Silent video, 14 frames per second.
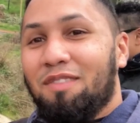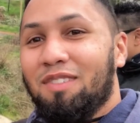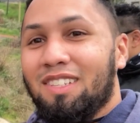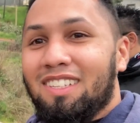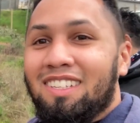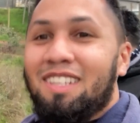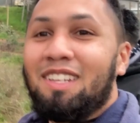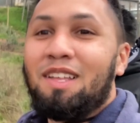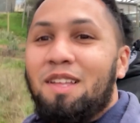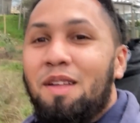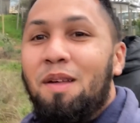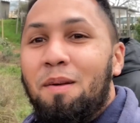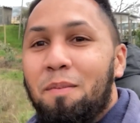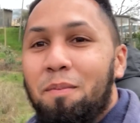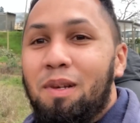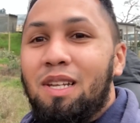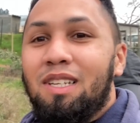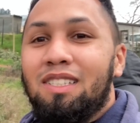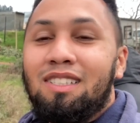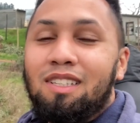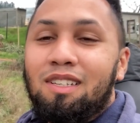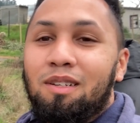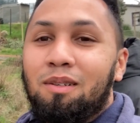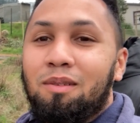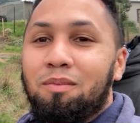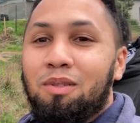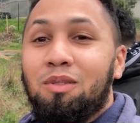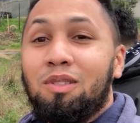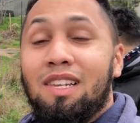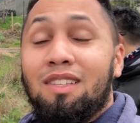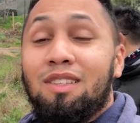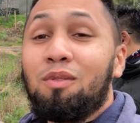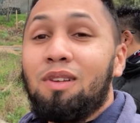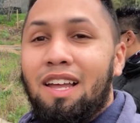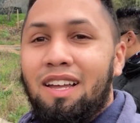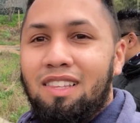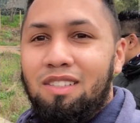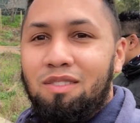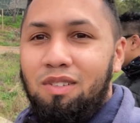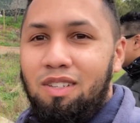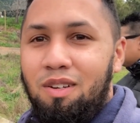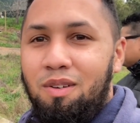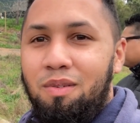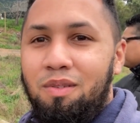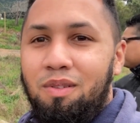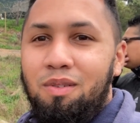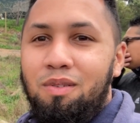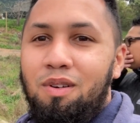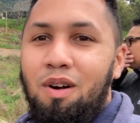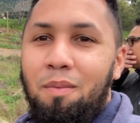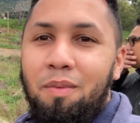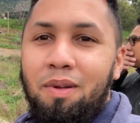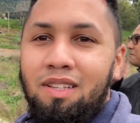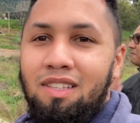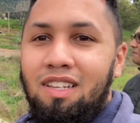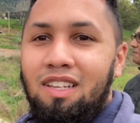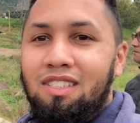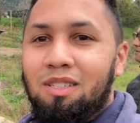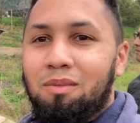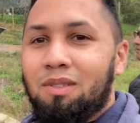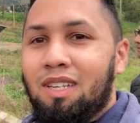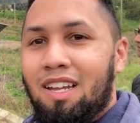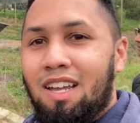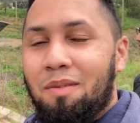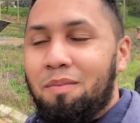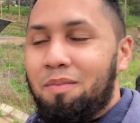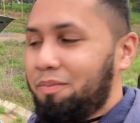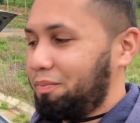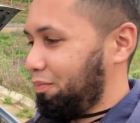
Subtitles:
haven't, please do like this video, do comment and subscribe.